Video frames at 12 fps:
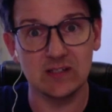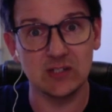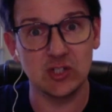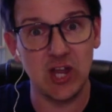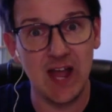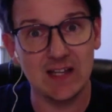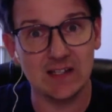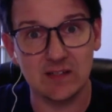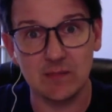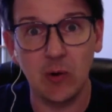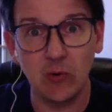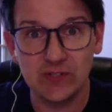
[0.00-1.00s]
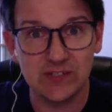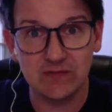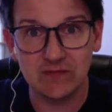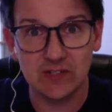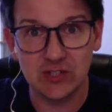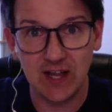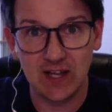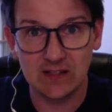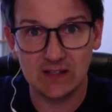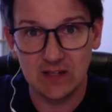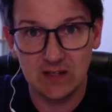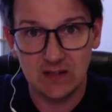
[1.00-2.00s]
jazz, the pulse of the
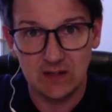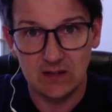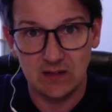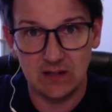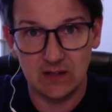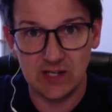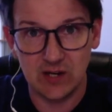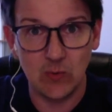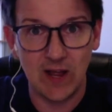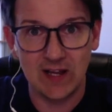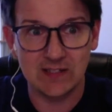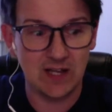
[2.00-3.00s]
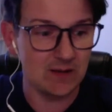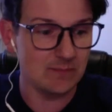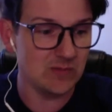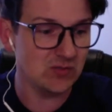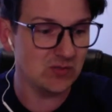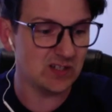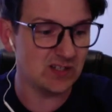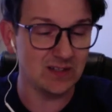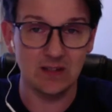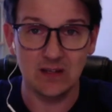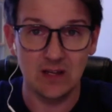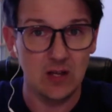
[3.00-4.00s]
jazz and ragtime music. And
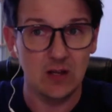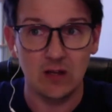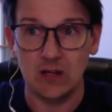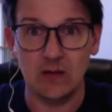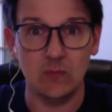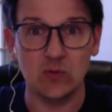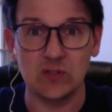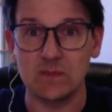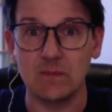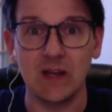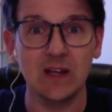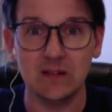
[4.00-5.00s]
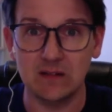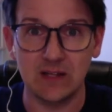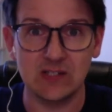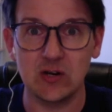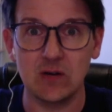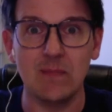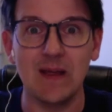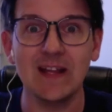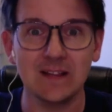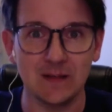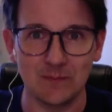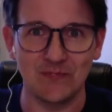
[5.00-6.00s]
then they started
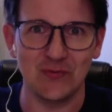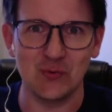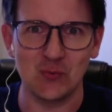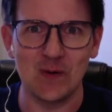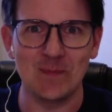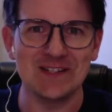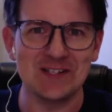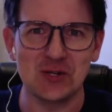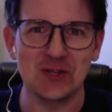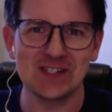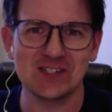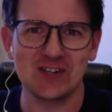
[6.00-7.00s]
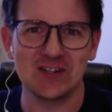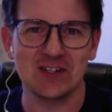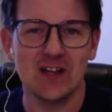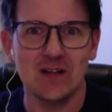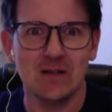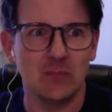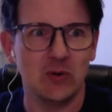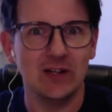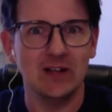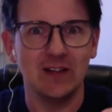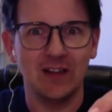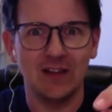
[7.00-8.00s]
making them for women. You know, they started
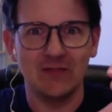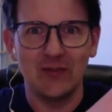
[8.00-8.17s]
putting a lot of